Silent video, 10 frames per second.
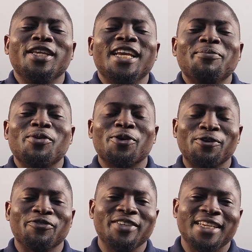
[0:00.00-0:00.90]
gain more
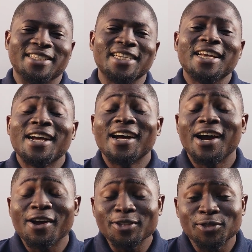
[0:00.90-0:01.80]
confidence
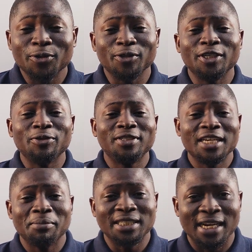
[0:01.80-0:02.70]
also, the
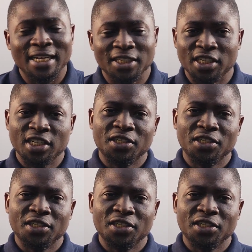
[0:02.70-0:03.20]
UTME challenge.